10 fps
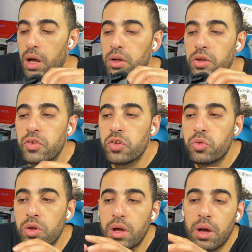This
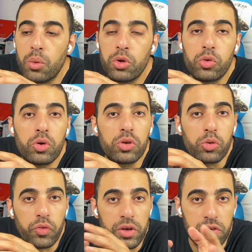is we took it to
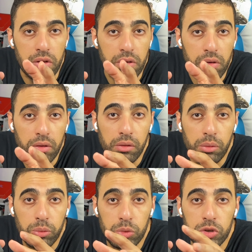fixer.
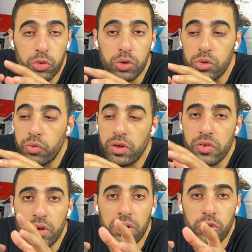He
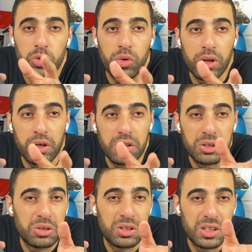took like
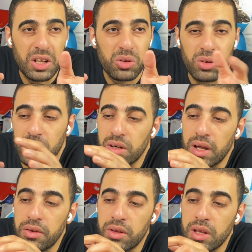$10
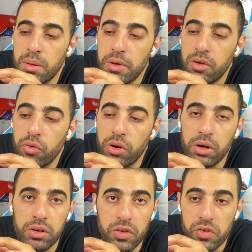and he make for
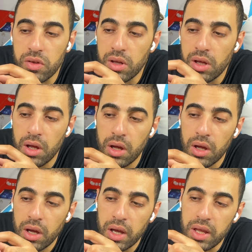her this.
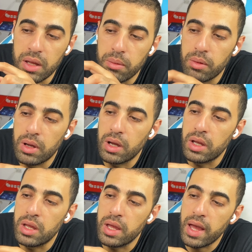He
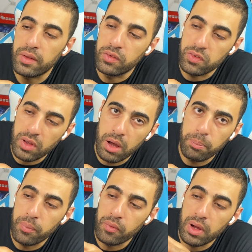add this
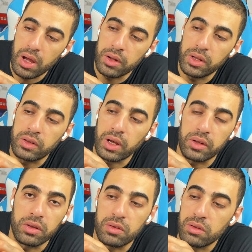up and he
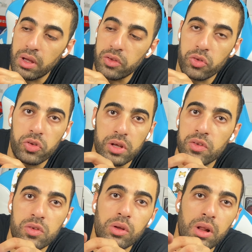tight it. As you see,
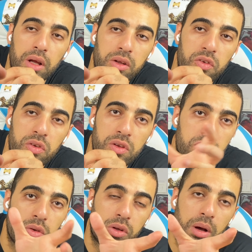it's not like this. It's
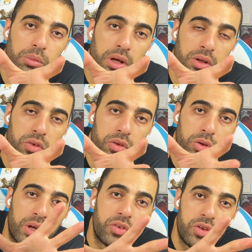not come like this.
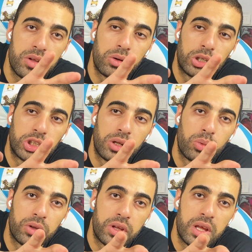You can see the original
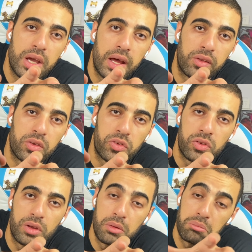one. He add this.